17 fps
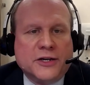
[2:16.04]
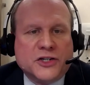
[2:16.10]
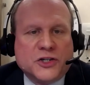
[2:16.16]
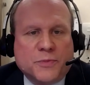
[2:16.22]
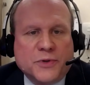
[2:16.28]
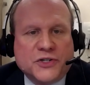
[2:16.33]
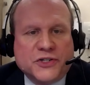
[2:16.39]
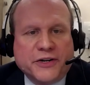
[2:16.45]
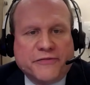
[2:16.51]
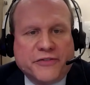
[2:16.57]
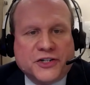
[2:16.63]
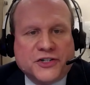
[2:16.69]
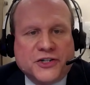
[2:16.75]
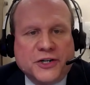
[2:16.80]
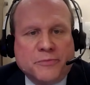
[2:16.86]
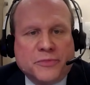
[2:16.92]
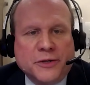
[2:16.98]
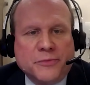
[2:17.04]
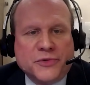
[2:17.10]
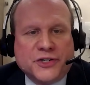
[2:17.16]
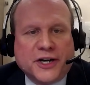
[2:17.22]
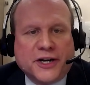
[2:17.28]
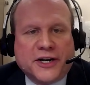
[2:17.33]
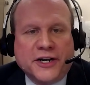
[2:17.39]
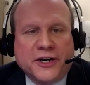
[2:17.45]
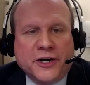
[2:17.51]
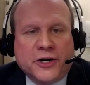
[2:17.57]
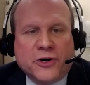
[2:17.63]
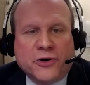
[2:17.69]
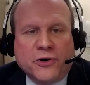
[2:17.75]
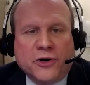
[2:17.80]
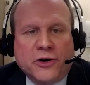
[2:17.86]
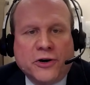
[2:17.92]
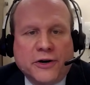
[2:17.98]
Specific symptoms that can
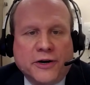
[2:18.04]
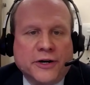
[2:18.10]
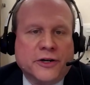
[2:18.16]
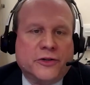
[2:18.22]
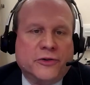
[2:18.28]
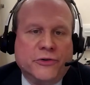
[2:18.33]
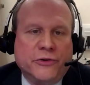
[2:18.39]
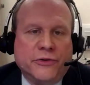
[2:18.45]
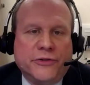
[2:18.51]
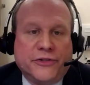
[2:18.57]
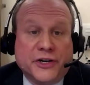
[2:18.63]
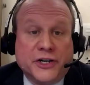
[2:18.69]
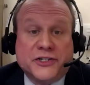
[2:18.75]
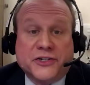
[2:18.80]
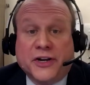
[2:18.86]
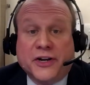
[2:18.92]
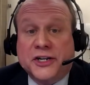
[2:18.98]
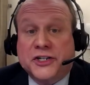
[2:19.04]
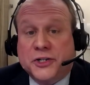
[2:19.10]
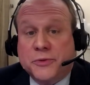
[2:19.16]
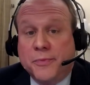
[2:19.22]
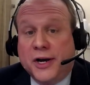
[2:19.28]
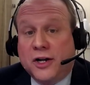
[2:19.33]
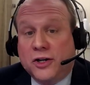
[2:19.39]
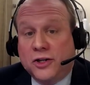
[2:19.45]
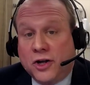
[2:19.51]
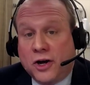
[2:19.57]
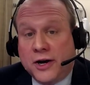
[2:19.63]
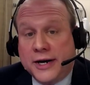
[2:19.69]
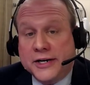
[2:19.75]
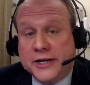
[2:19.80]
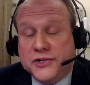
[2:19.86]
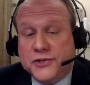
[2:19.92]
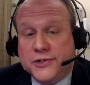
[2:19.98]
occur include things like smell
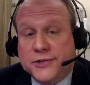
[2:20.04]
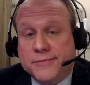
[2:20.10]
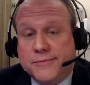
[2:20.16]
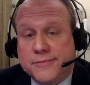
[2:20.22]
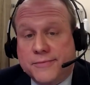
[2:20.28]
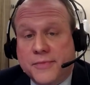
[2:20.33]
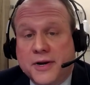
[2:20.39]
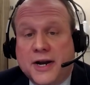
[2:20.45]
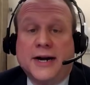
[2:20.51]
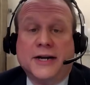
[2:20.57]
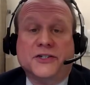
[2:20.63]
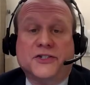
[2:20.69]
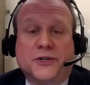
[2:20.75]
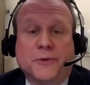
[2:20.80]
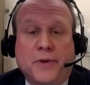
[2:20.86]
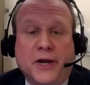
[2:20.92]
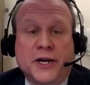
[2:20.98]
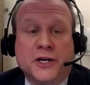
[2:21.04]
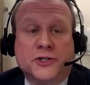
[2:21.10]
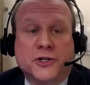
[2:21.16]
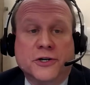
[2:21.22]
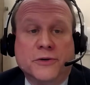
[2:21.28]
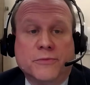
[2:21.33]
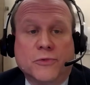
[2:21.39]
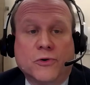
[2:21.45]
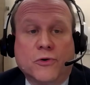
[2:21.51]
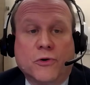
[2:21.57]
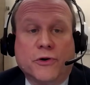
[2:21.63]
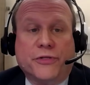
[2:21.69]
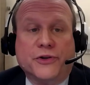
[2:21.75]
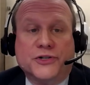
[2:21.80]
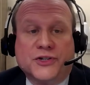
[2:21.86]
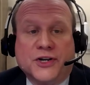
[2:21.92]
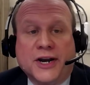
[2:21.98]
loss, constipation,
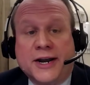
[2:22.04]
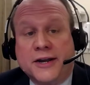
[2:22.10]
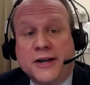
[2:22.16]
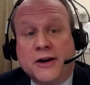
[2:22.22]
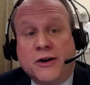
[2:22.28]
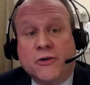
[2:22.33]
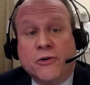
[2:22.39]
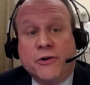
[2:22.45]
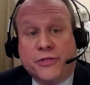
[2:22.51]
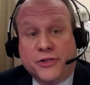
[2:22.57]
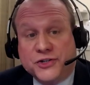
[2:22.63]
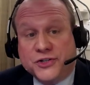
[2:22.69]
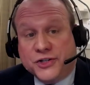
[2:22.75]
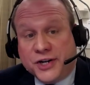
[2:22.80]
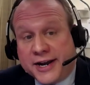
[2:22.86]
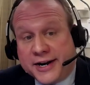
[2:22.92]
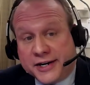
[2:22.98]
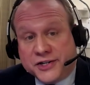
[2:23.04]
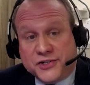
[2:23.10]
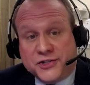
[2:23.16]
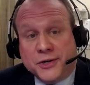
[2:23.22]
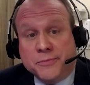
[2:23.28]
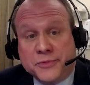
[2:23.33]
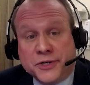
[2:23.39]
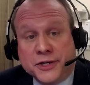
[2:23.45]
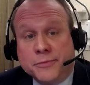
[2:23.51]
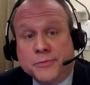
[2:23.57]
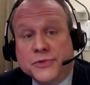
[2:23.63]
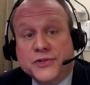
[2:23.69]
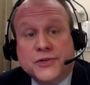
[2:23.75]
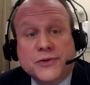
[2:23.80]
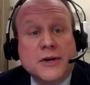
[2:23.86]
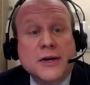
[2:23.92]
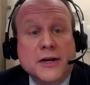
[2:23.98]
orthostatic
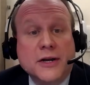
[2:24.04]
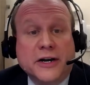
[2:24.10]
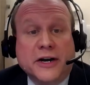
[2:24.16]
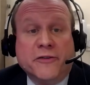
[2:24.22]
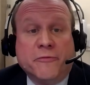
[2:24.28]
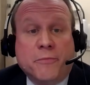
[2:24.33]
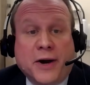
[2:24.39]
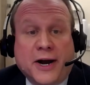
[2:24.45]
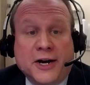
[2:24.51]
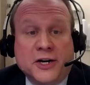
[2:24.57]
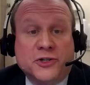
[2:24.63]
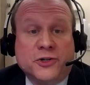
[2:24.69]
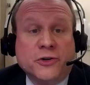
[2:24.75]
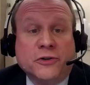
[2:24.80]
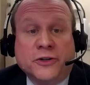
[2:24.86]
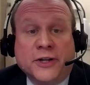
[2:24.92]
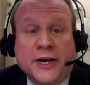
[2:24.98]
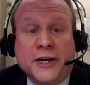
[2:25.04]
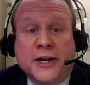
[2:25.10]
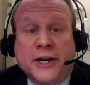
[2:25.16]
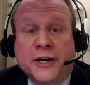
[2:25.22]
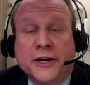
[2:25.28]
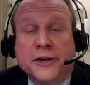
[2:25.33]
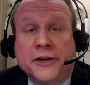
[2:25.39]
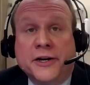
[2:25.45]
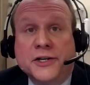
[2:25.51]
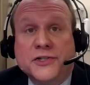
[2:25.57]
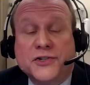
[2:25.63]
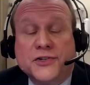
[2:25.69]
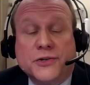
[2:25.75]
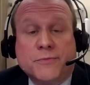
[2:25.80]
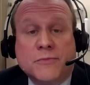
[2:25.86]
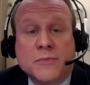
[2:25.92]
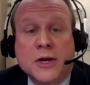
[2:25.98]
symptoms of postural
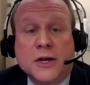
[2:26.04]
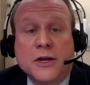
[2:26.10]
lightheadedness,